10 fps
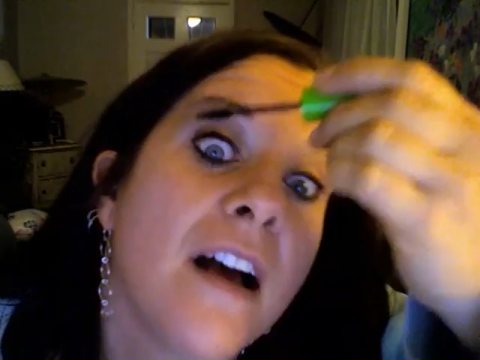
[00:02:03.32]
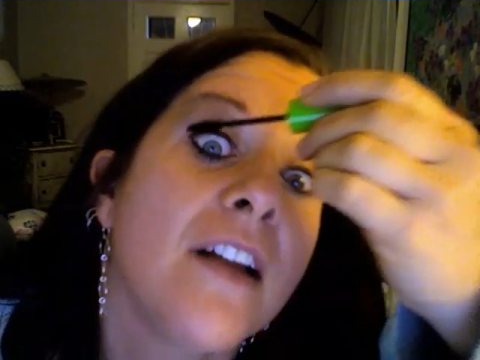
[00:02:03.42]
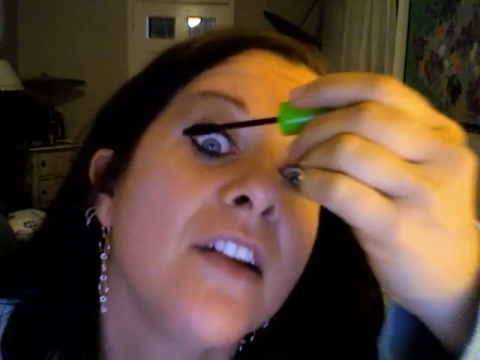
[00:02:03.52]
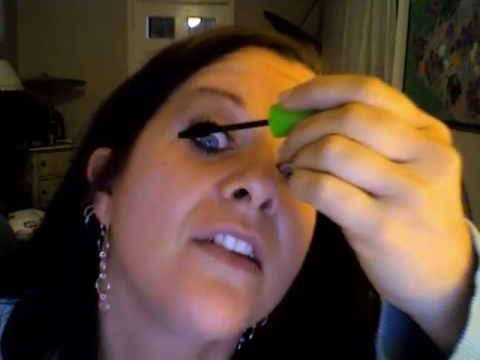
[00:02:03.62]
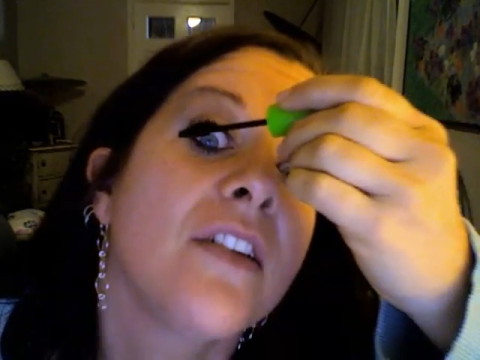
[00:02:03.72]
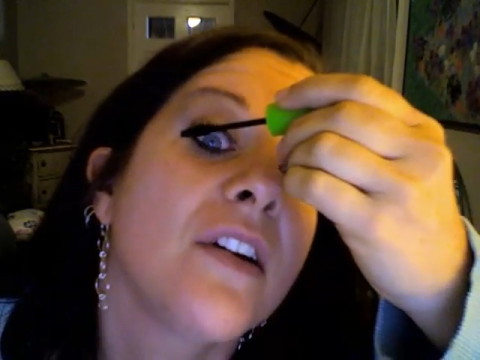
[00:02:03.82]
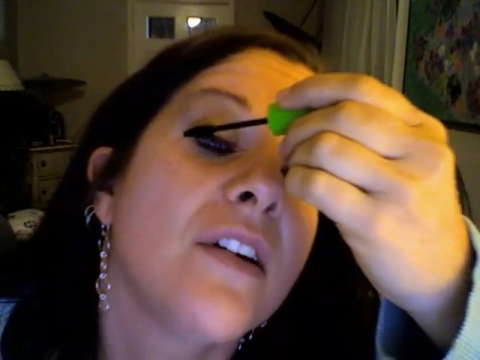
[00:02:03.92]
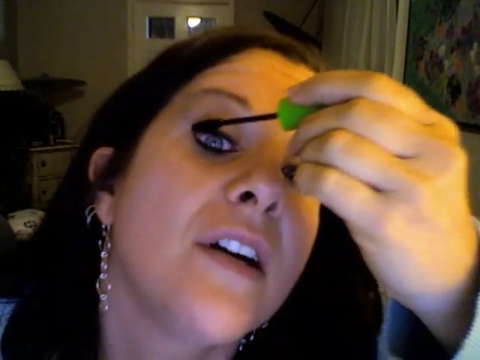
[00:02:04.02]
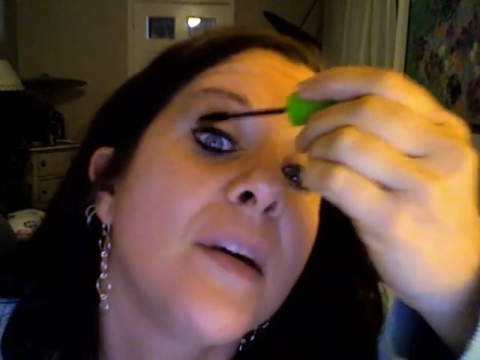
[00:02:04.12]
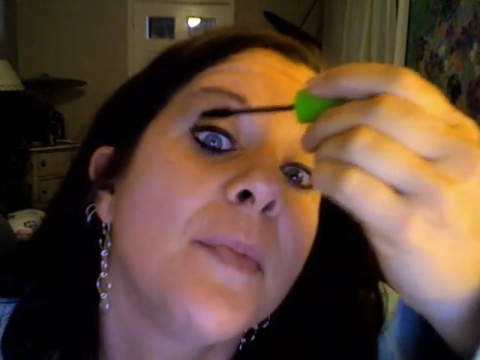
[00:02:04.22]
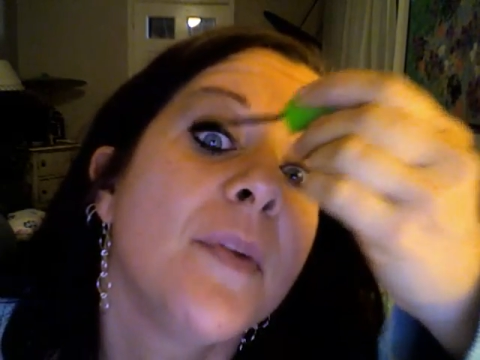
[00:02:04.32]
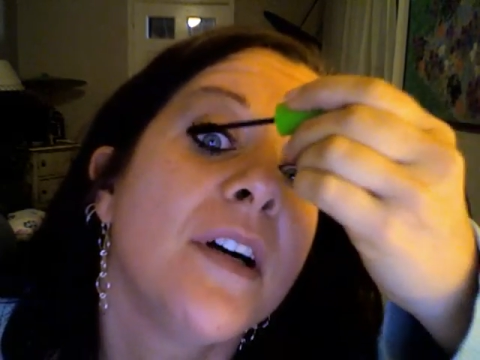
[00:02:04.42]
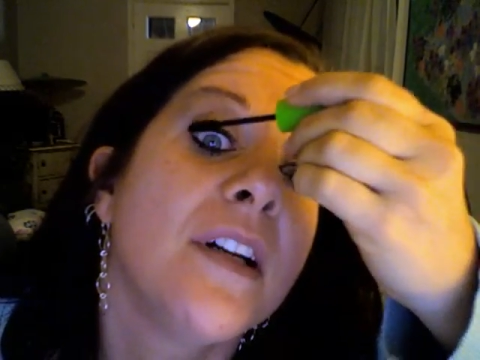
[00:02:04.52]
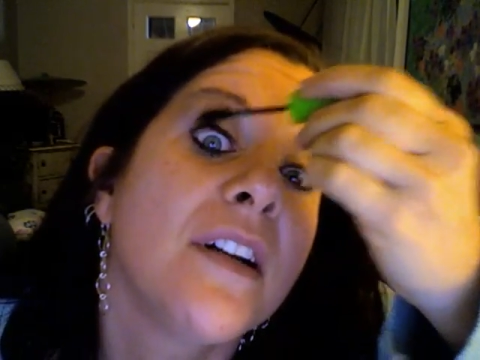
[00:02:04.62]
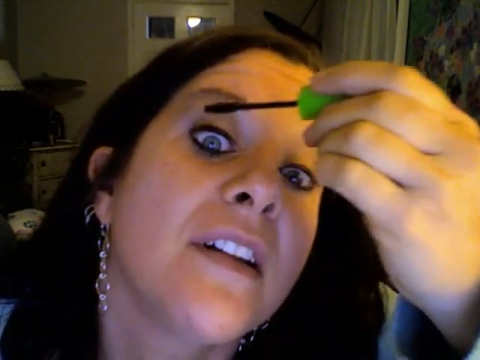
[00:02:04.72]
you just go up
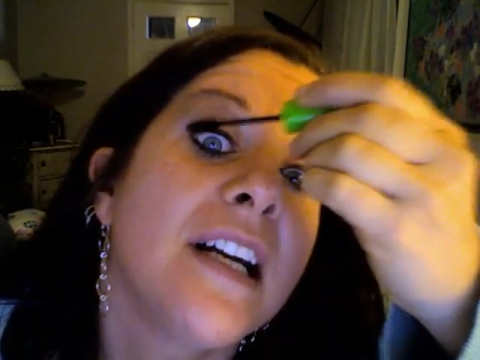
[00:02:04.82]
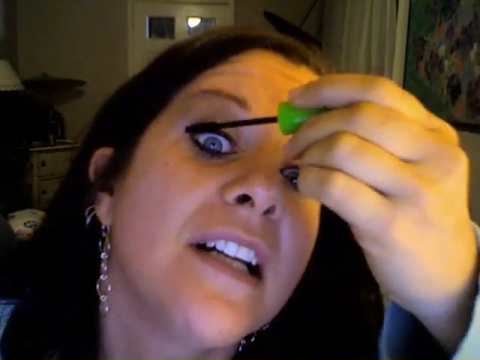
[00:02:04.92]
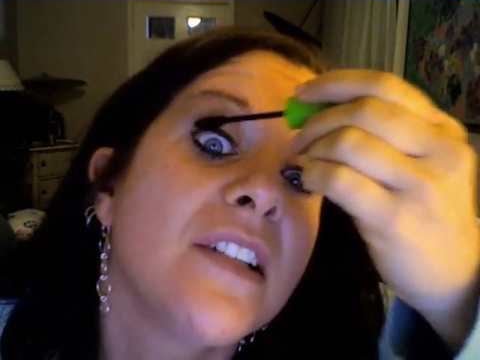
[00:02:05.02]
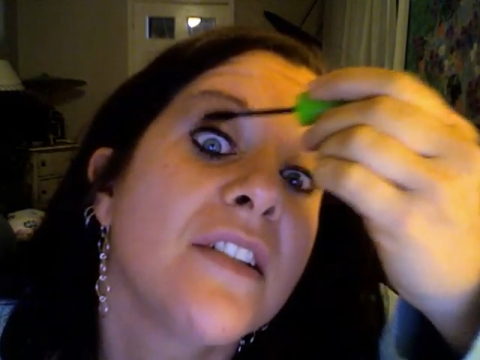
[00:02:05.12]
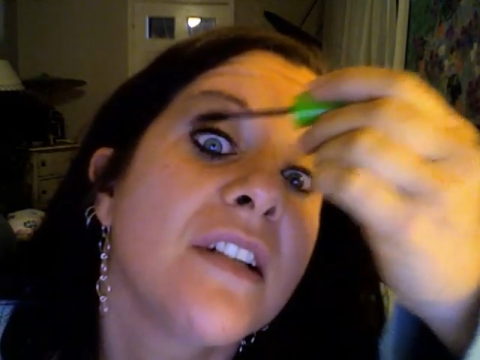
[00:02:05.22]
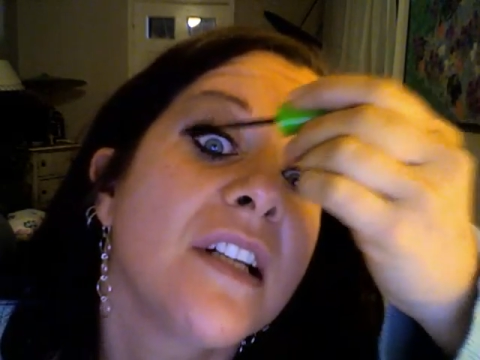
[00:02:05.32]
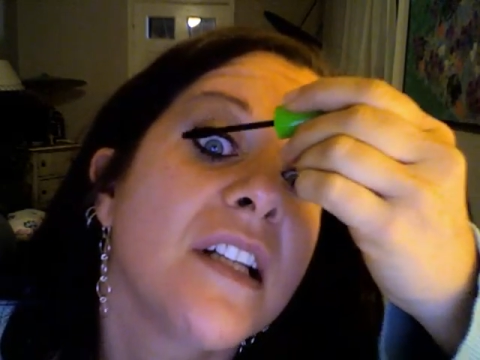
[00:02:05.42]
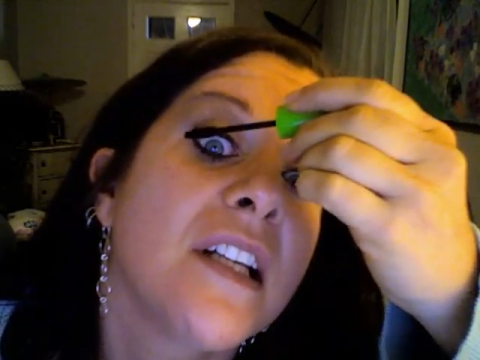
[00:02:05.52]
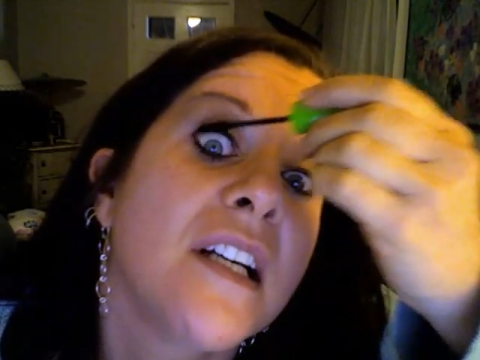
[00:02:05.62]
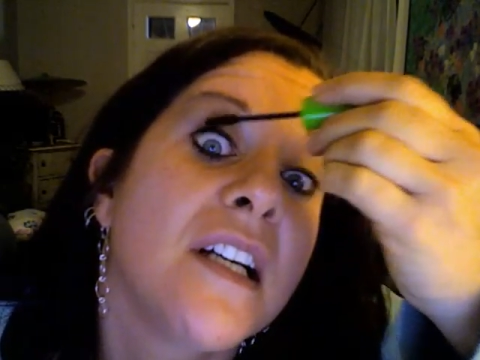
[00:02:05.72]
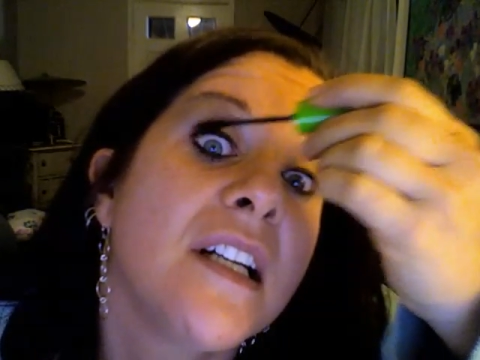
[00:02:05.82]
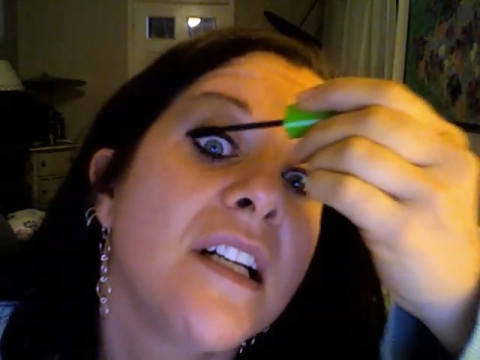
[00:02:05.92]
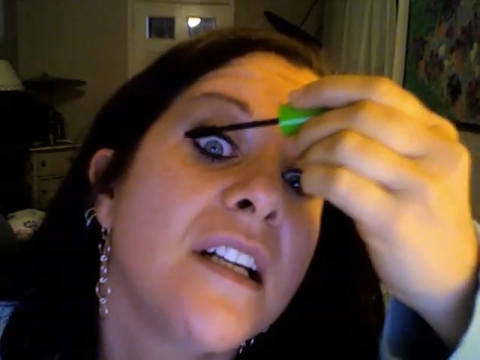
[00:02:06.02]
on your lashes like that,